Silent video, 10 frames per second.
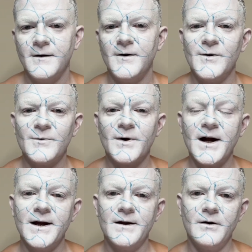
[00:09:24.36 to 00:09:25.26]
All
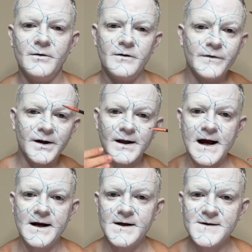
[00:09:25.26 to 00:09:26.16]
right, all of the
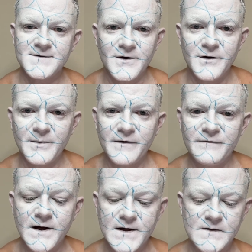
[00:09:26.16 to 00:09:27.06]
lining is done on my
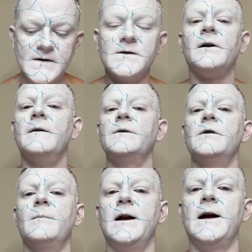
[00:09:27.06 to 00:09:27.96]
face. I still have to do
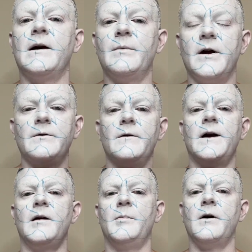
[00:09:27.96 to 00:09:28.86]
my neck, but I'll do
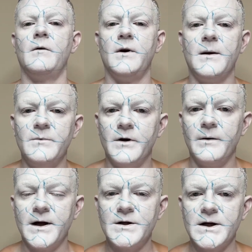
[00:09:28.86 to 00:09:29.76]
that apart when I'm doing
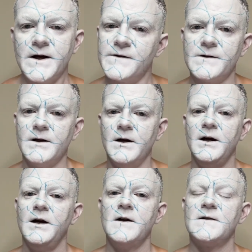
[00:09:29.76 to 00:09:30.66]
my chest.
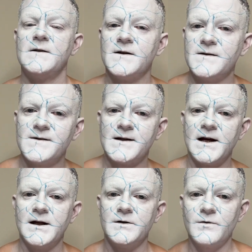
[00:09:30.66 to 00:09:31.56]
Since this is
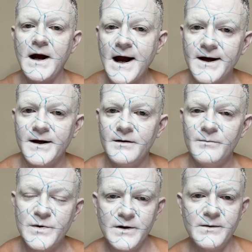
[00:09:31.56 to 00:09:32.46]
a drag
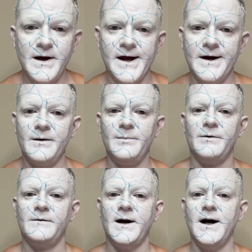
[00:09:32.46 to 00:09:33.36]
beauty makeup,
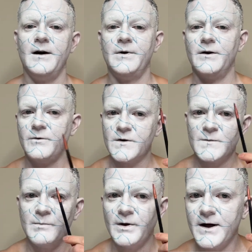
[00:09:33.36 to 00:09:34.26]
and of course
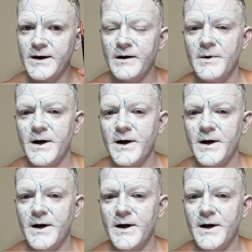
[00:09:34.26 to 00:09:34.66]
we blocked out